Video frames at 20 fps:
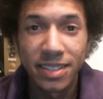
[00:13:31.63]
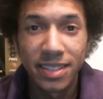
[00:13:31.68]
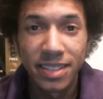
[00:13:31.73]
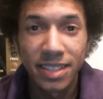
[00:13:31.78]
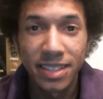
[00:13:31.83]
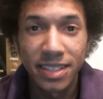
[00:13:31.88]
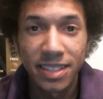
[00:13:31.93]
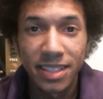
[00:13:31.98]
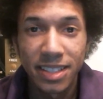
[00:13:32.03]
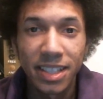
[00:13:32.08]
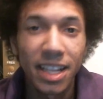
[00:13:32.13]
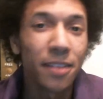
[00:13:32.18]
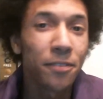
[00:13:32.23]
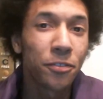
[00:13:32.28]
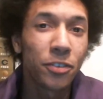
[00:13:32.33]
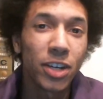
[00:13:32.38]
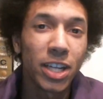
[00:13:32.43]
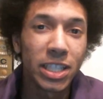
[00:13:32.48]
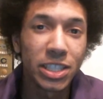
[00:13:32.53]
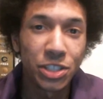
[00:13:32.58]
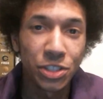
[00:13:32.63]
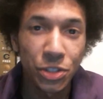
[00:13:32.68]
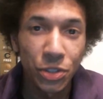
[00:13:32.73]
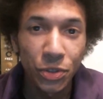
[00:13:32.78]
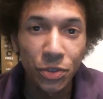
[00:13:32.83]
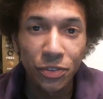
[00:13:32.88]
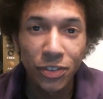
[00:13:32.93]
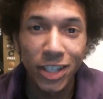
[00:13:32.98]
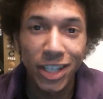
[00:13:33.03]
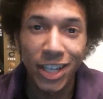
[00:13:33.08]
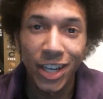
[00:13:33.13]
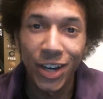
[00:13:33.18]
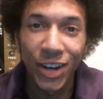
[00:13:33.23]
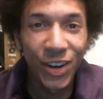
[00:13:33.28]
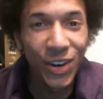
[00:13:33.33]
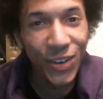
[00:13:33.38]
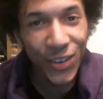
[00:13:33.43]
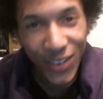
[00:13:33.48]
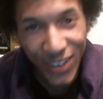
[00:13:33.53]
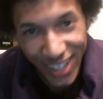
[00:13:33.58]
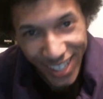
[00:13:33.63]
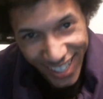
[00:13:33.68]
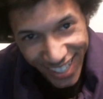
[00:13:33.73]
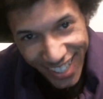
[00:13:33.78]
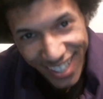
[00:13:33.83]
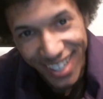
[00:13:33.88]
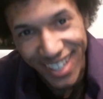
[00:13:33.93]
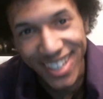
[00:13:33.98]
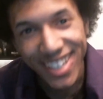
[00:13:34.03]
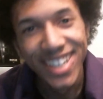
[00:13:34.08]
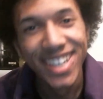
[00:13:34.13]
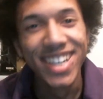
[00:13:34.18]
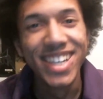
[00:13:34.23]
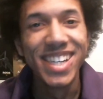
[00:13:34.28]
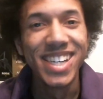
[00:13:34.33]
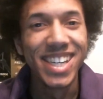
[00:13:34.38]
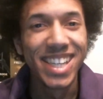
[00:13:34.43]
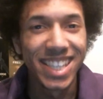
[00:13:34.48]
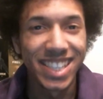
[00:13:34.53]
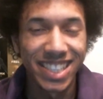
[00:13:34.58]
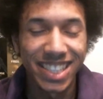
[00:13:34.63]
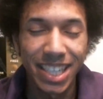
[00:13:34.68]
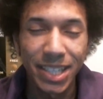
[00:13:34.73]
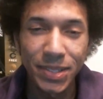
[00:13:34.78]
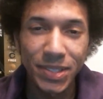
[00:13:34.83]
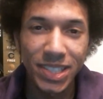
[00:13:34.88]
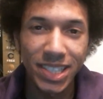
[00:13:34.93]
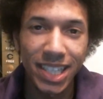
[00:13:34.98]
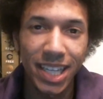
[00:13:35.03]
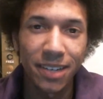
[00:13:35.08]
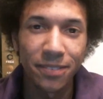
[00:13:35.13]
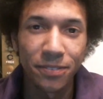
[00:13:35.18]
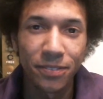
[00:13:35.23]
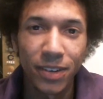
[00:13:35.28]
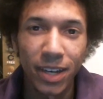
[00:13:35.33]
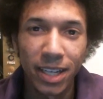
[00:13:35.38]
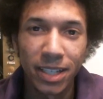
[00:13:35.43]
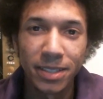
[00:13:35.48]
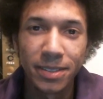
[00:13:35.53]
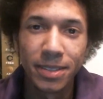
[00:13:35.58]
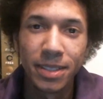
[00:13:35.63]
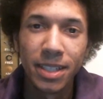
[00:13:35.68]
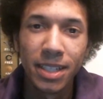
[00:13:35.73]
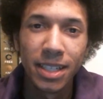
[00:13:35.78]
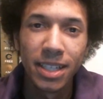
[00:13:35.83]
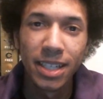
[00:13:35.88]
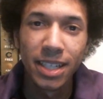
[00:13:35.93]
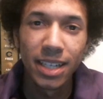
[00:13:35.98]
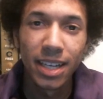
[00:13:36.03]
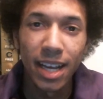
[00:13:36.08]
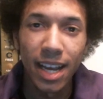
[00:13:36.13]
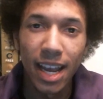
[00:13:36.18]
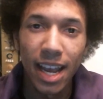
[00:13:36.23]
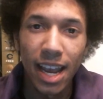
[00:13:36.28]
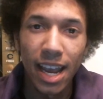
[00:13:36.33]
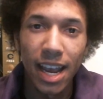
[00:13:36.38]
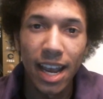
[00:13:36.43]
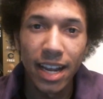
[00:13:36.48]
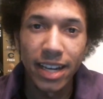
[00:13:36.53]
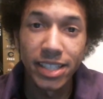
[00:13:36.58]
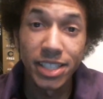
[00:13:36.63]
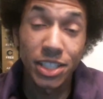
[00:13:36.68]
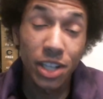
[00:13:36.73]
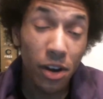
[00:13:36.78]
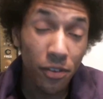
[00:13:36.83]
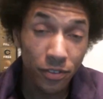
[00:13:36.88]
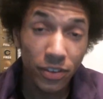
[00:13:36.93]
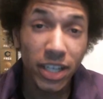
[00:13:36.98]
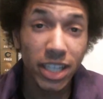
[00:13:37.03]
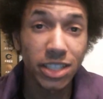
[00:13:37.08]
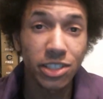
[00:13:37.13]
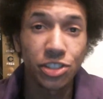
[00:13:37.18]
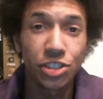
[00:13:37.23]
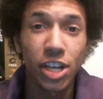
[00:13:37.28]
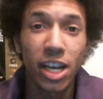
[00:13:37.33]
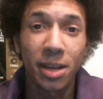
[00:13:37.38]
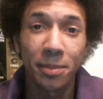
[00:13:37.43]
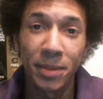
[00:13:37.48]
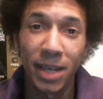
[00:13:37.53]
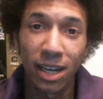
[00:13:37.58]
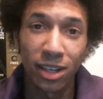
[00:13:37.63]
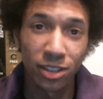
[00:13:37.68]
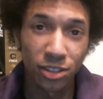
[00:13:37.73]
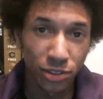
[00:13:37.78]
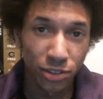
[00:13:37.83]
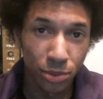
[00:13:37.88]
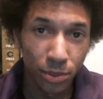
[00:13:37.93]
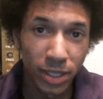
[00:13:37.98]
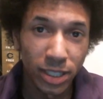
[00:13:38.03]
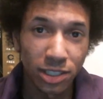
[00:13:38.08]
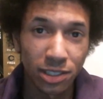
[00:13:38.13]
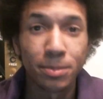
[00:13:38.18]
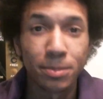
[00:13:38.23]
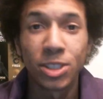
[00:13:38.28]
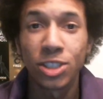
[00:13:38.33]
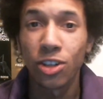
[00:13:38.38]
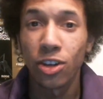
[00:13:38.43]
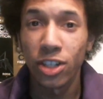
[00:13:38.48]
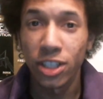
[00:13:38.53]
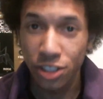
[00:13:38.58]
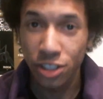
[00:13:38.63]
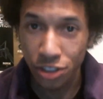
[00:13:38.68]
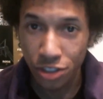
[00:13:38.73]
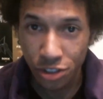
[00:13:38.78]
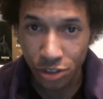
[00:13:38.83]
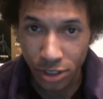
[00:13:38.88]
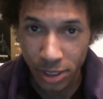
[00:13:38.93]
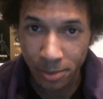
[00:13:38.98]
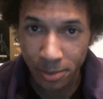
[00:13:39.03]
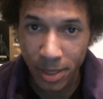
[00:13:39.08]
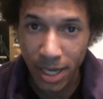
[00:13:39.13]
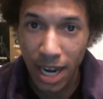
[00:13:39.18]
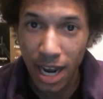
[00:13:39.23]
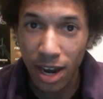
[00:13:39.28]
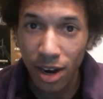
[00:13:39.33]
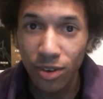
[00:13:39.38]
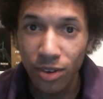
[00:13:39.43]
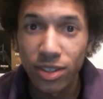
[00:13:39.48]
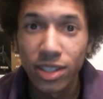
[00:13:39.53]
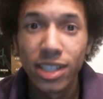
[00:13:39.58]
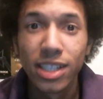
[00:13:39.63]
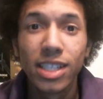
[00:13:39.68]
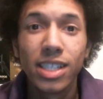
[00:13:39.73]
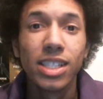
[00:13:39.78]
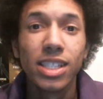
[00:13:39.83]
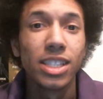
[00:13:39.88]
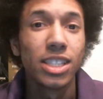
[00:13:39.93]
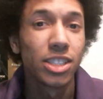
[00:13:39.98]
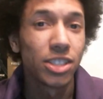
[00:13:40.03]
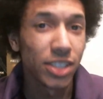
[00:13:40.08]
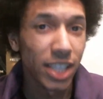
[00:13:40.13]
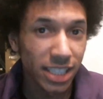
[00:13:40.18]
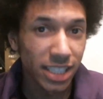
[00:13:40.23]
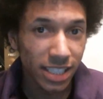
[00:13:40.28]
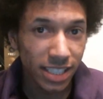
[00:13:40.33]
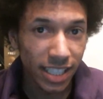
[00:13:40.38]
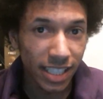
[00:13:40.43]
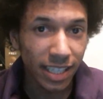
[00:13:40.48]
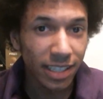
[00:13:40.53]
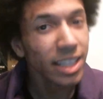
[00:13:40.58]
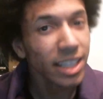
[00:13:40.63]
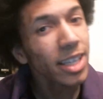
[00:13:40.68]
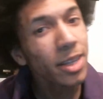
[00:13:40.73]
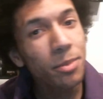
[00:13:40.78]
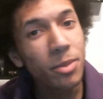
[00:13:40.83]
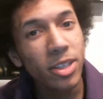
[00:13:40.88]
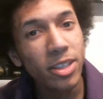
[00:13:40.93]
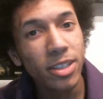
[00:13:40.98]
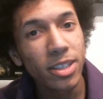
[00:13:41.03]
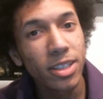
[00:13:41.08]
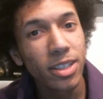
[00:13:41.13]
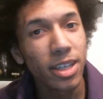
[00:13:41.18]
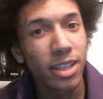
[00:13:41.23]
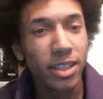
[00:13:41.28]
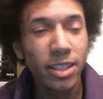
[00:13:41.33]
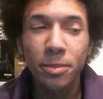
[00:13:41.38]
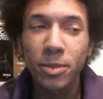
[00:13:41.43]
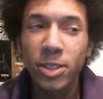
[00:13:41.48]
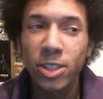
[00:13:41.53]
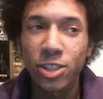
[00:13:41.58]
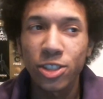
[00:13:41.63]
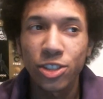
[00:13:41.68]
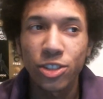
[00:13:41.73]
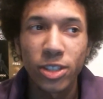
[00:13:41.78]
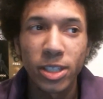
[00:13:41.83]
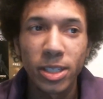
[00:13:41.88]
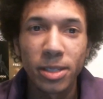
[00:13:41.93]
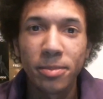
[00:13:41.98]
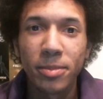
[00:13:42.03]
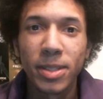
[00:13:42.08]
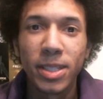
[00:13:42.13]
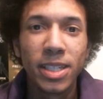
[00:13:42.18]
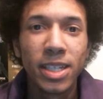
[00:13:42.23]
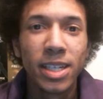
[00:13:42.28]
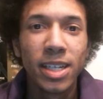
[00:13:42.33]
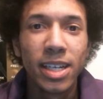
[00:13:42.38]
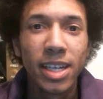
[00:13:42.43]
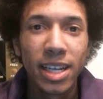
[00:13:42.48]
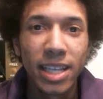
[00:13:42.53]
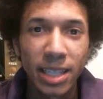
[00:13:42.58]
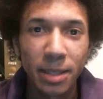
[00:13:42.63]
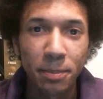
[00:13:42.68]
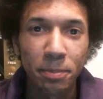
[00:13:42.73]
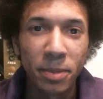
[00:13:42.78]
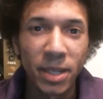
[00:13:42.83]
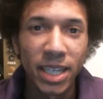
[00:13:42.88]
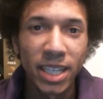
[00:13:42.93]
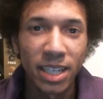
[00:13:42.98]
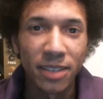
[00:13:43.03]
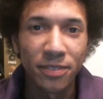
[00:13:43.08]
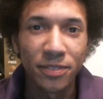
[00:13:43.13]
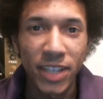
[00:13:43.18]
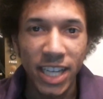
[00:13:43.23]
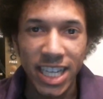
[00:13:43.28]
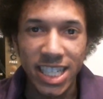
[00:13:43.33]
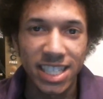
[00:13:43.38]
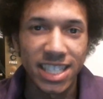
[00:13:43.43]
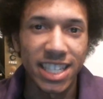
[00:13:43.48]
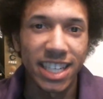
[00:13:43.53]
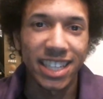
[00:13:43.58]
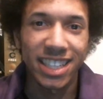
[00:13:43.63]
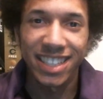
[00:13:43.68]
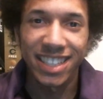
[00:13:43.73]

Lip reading: Left 4 Dead 2 video because that was a lot of fun. And don't forget to check me out on Twitch. I'm starting to stream now, so that's the thing. I think I'm gonna stream the Binding of Isaac